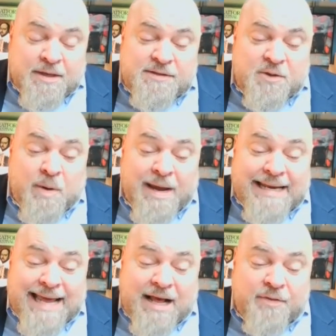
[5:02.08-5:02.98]
is the way
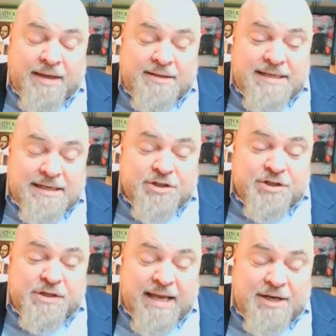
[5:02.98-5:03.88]
now that
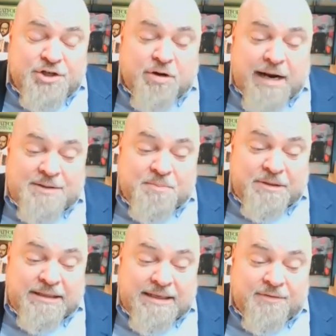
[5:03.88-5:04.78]
teachers and educrats
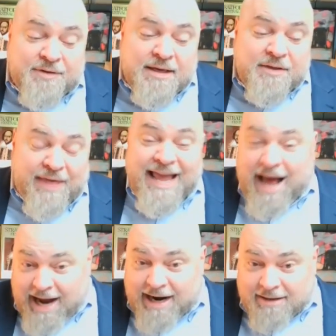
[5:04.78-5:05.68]
believe they
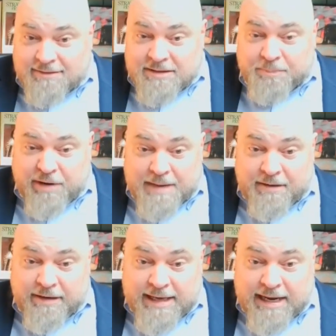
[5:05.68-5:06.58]
are the
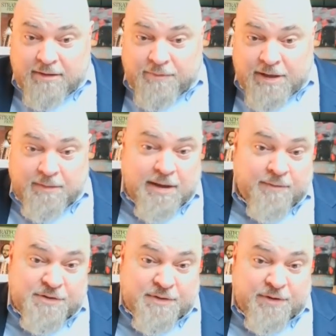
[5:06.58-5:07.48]
primary
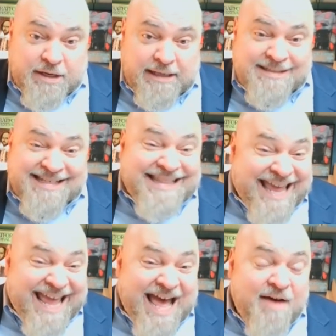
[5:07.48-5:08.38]
caregivers of your kids, that
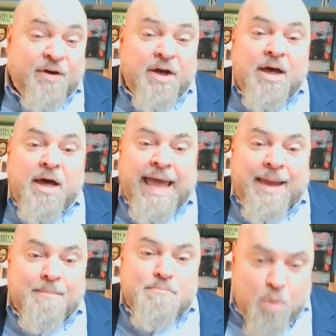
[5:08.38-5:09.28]
they have
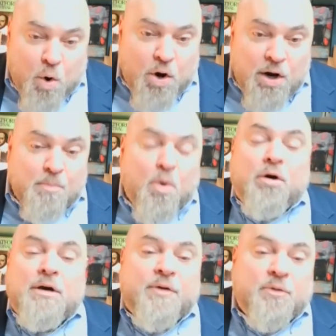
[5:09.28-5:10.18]
a
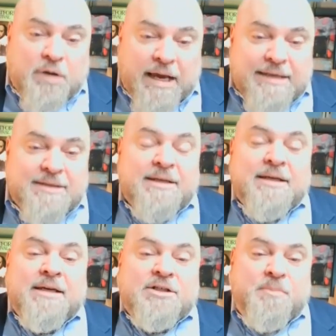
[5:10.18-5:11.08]
more of a right
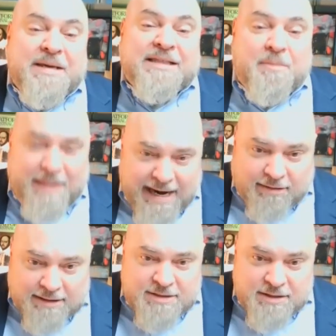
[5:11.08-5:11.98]
to be the
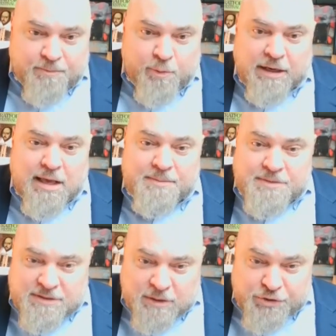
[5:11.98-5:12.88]
parent when it comes
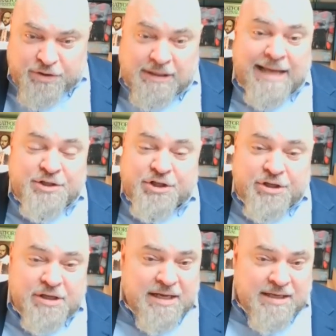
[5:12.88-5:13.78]
to
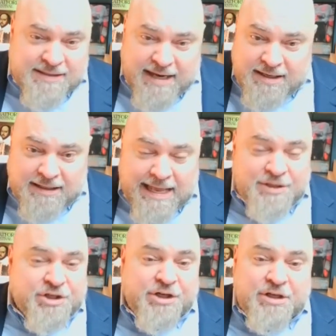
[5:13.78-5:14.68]
sociological,
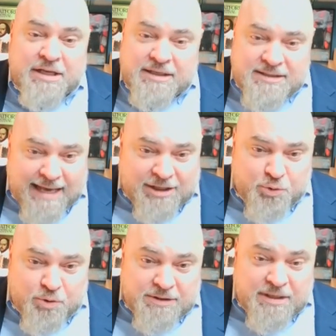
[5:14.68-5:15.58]
psychological,
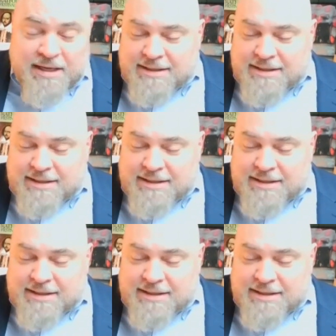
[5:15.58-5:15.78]
sexual.